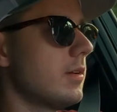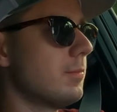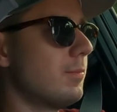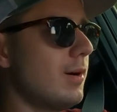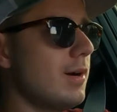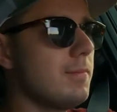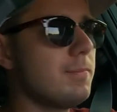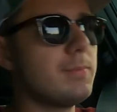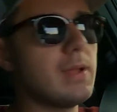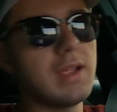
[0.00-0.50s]

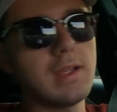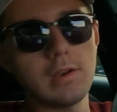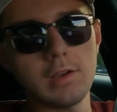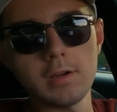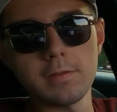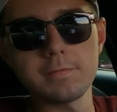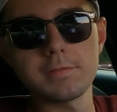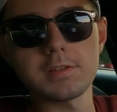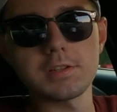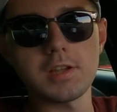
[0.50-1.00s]
but big
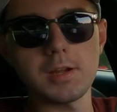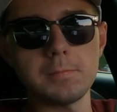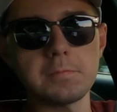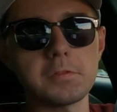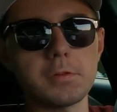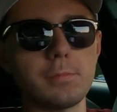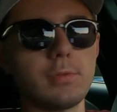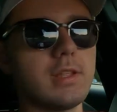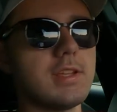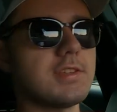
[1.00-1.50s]
enough to
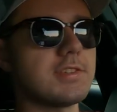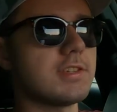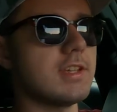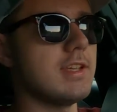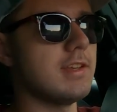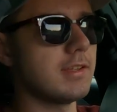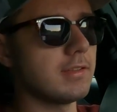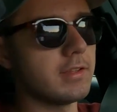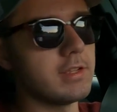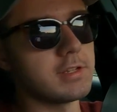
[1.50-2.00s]
comfortably
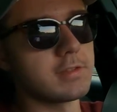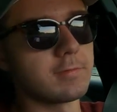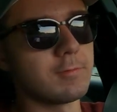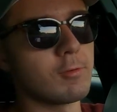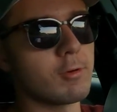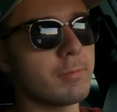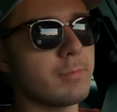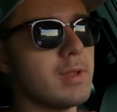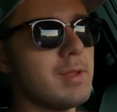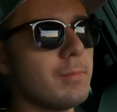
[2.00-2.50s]
seat at least
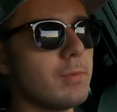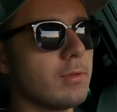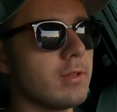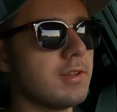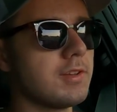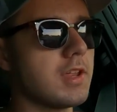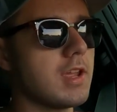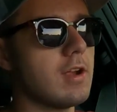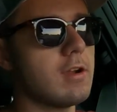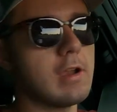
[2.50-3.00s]
4 people
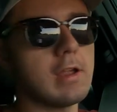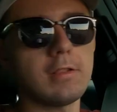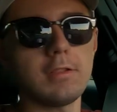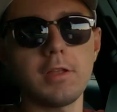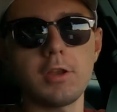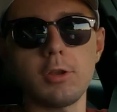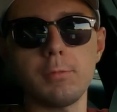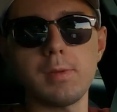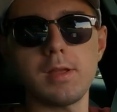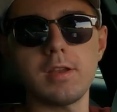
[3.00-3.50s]
and carry a
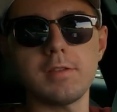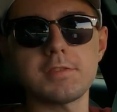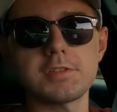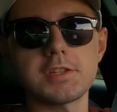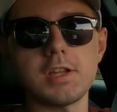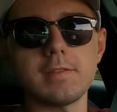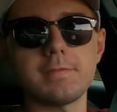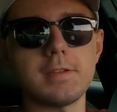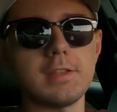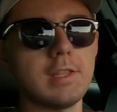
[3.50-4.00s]
little bit of
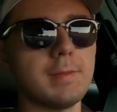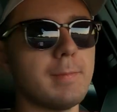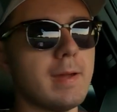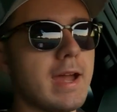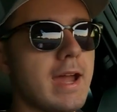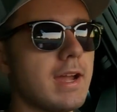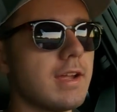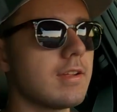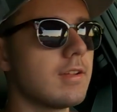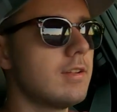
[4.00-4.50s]
stuff in the
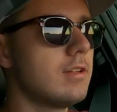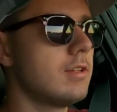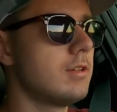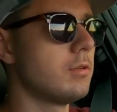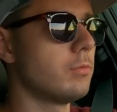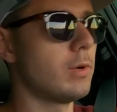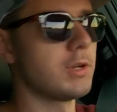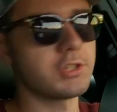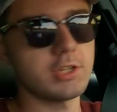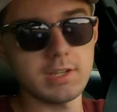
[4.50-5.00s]
back,
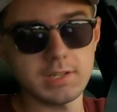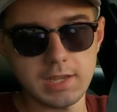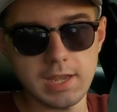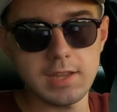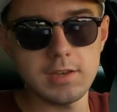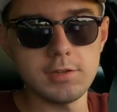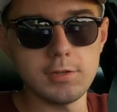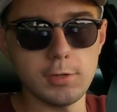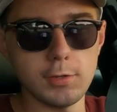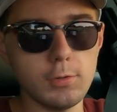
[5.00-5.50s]
which it
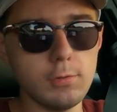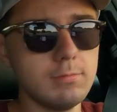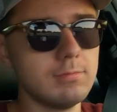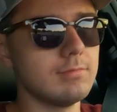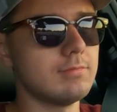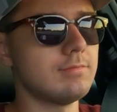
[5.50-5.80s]
can do.